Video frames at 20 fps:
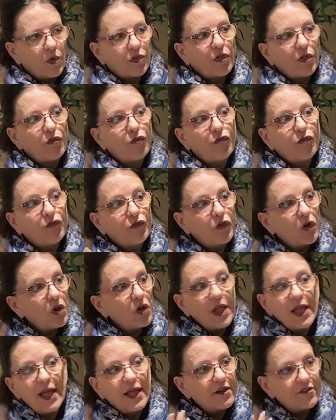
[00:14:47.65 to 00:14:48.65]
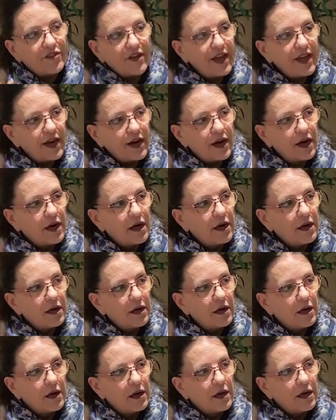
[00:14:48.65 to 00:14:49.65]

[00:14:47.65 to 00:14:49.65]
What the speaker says: with a full head of hair